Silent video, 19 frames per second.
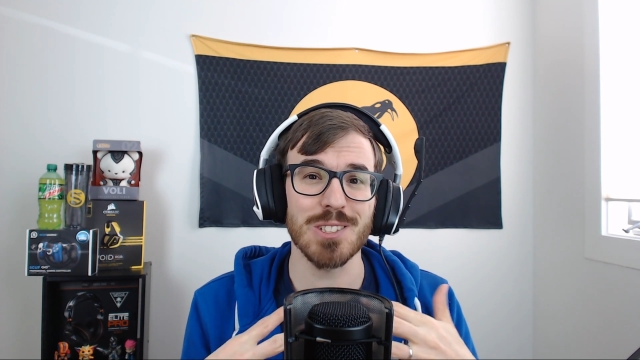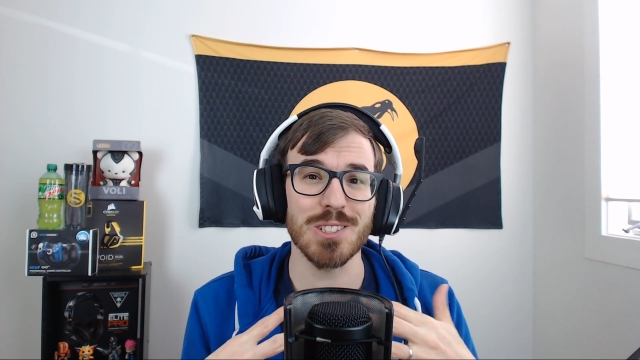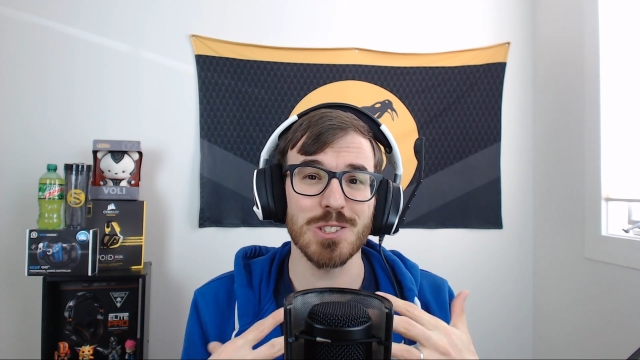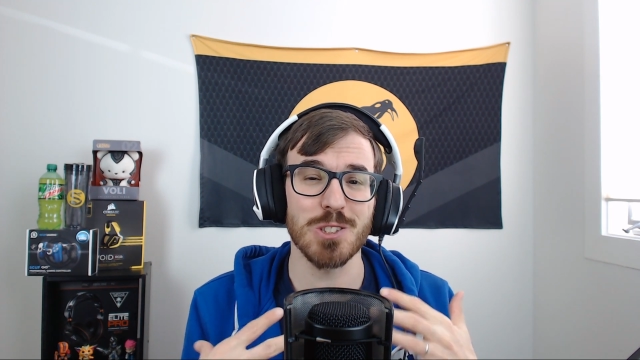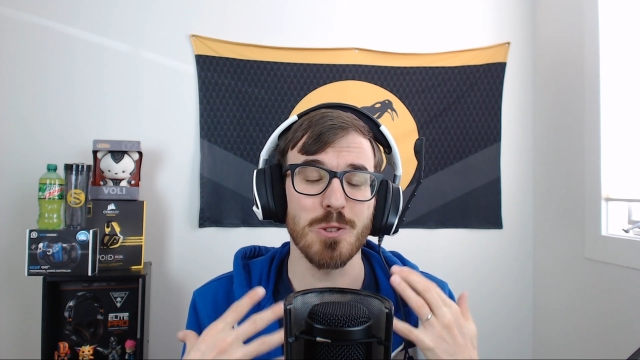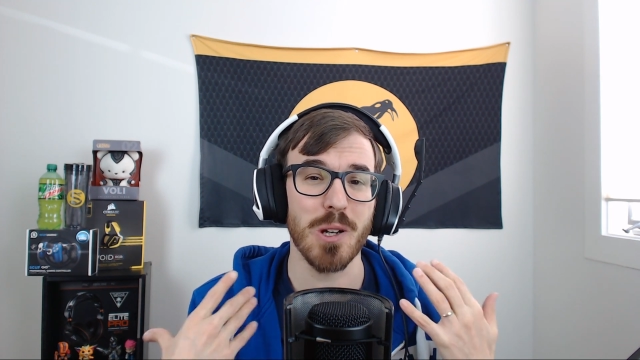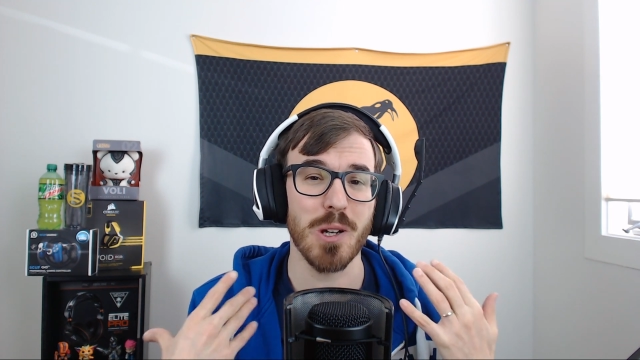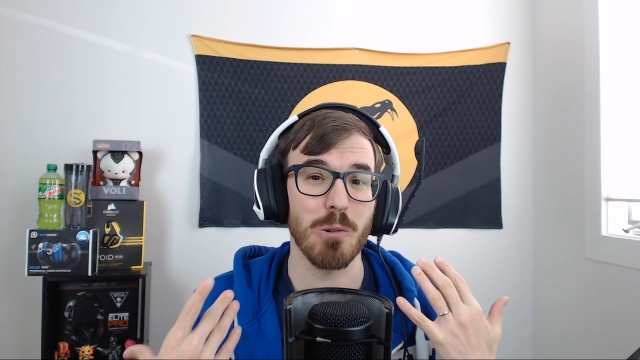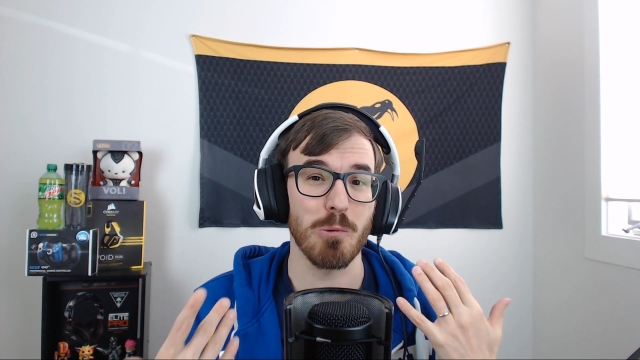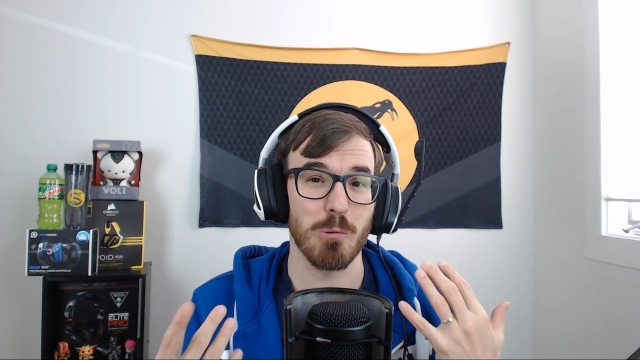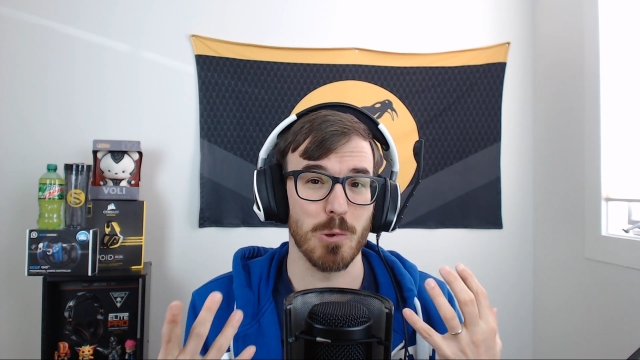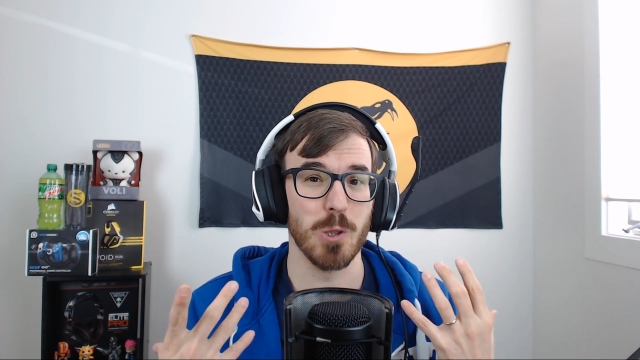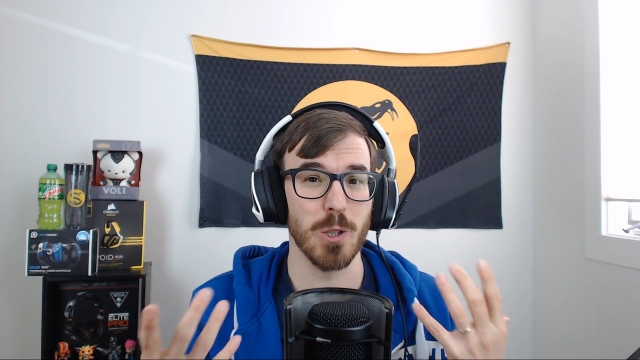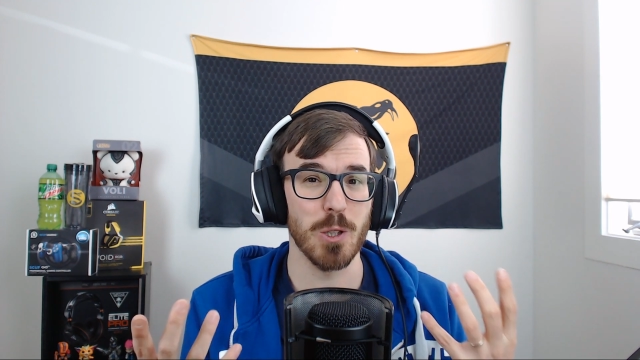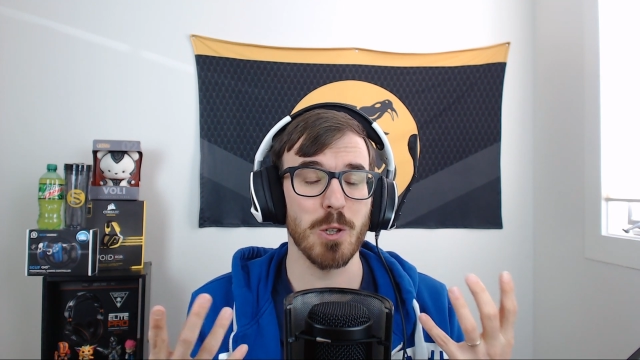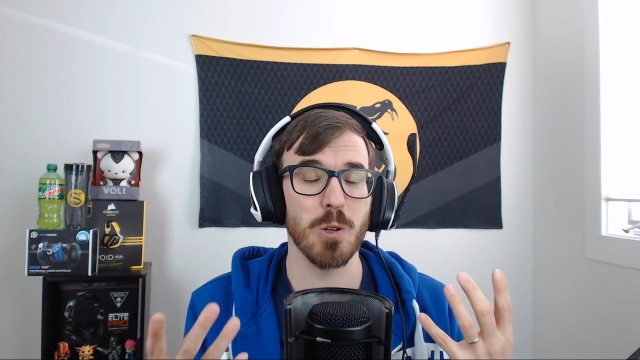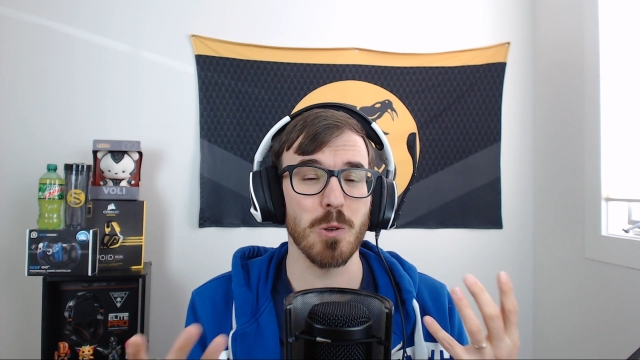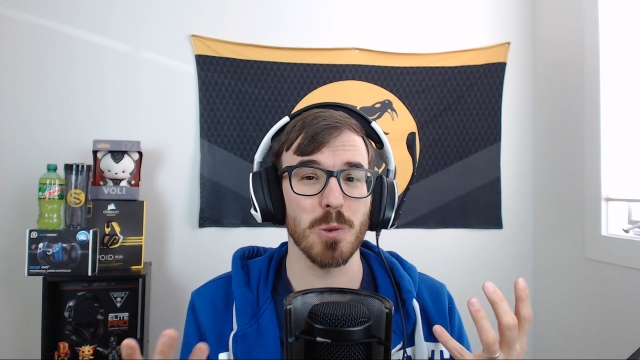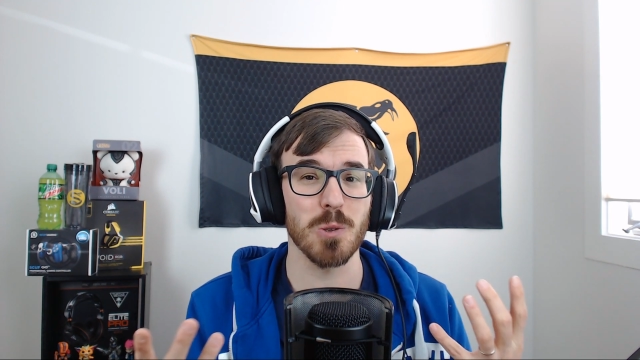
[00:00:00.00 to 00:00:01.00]
is doing
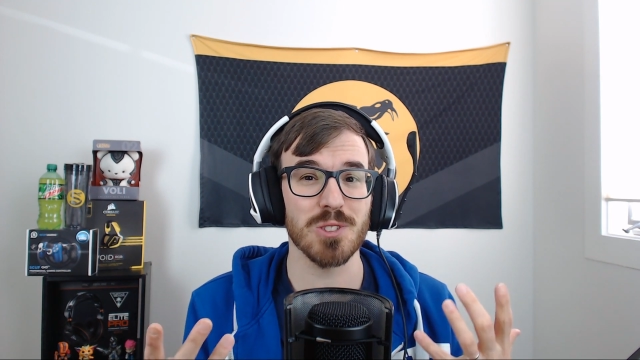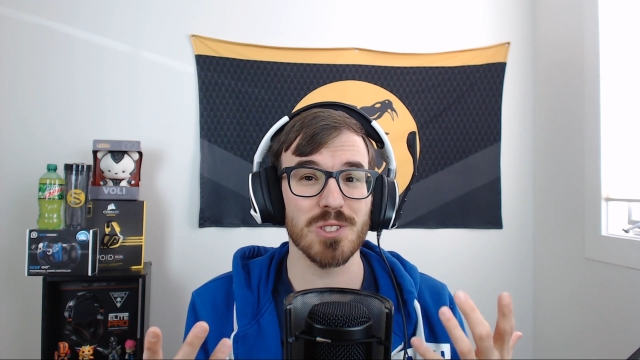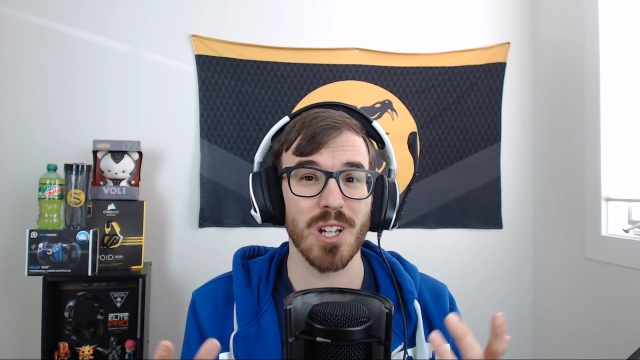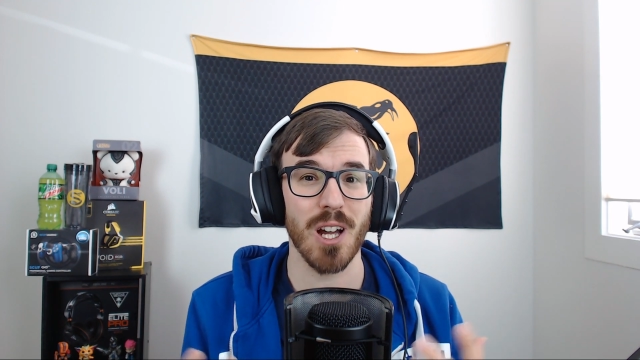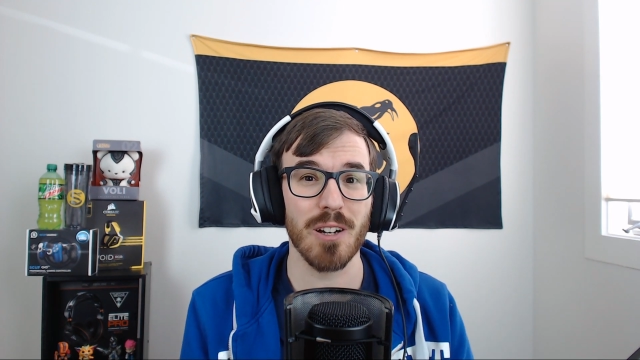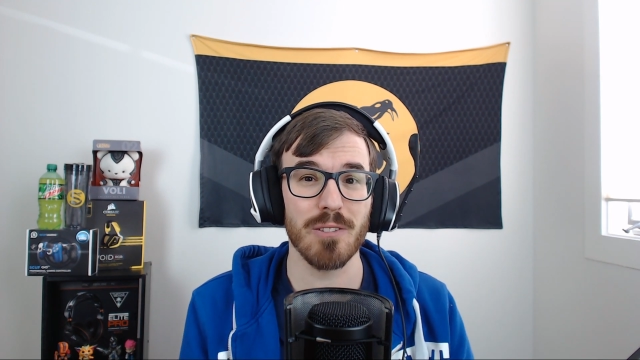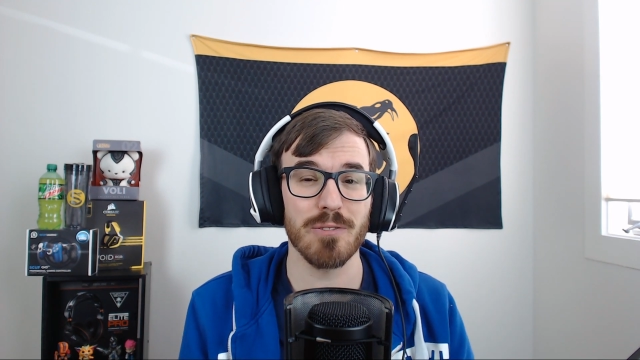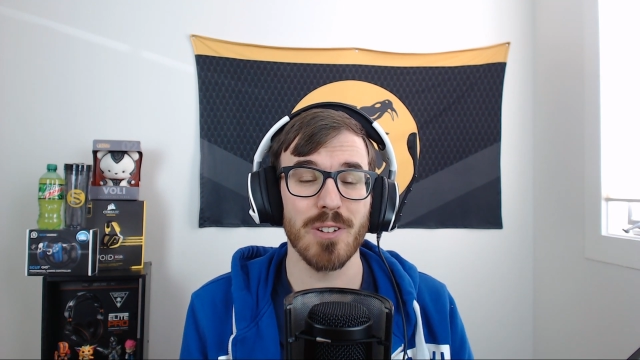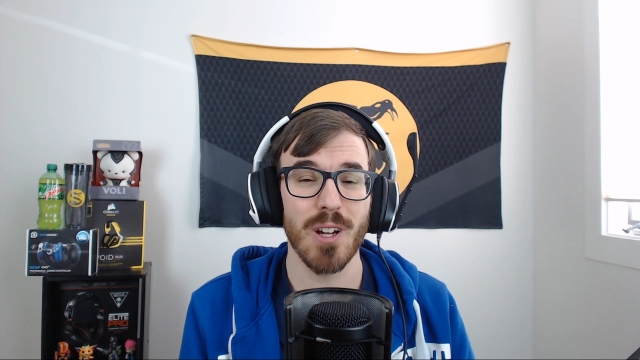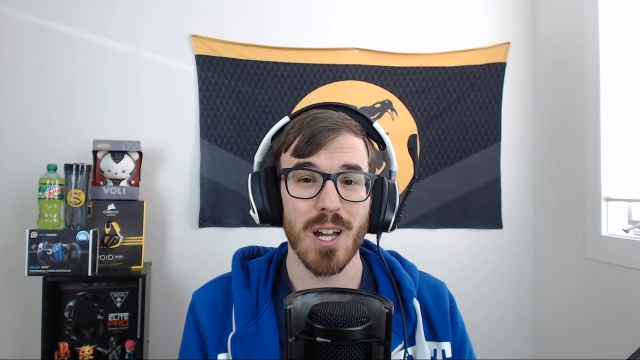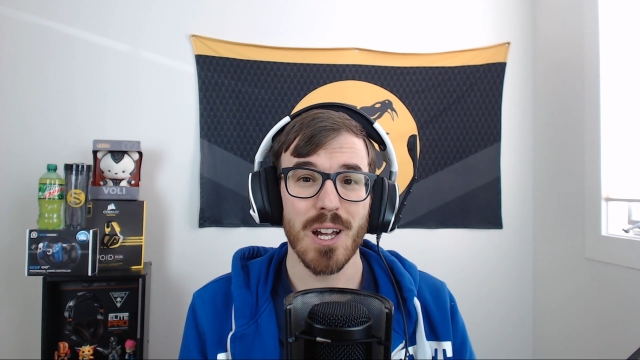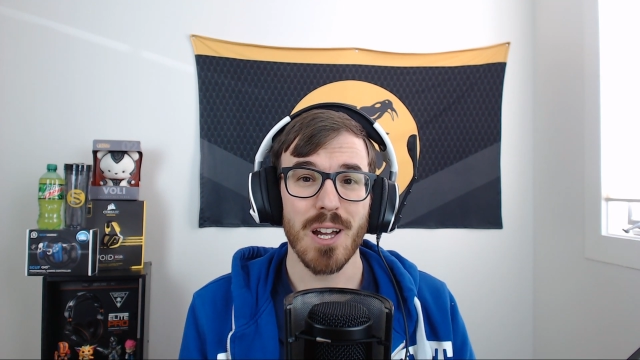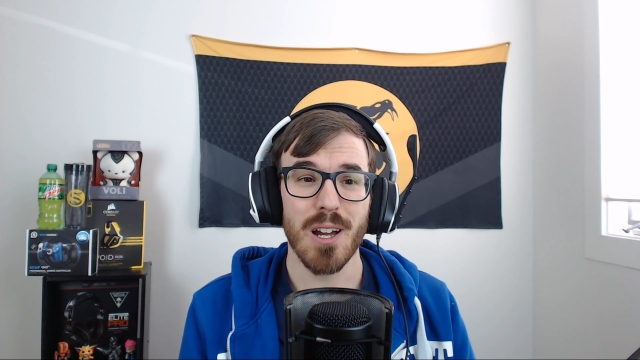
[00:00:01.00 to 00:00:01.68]
really cool stuff